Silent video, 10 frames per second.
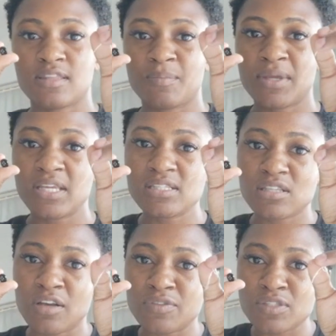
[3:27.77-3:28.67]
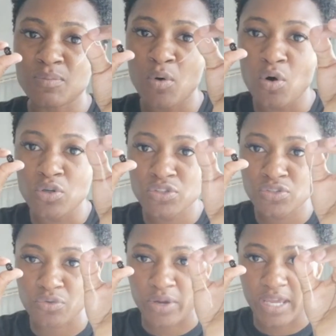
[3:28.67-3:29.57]
the piece of small
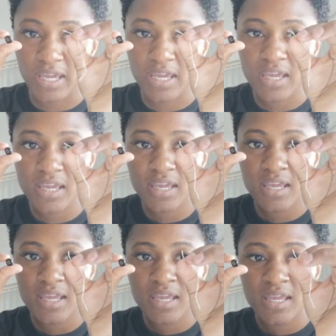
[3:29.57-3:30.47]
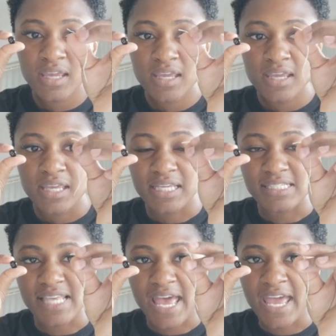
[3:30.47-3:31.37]
string
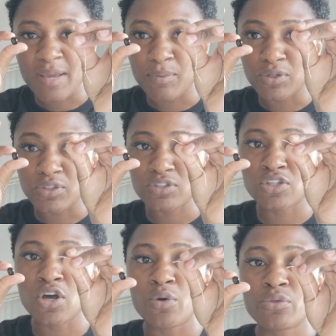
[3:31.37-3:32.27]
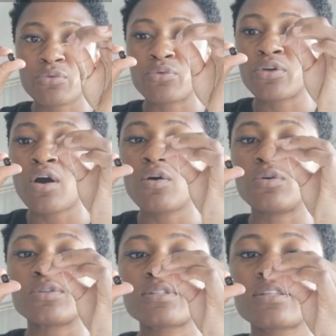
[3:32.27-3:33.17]
is able to go through the
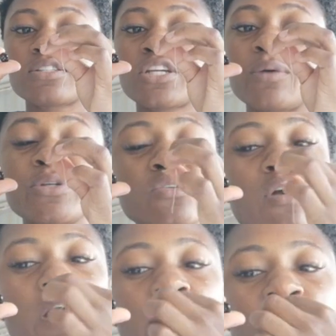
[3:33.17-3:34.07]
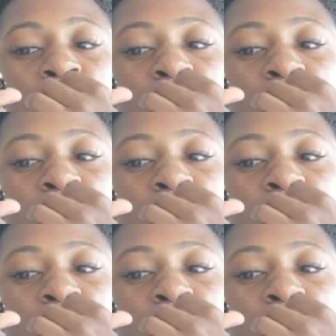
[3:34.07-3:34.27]
holes. Shall we try?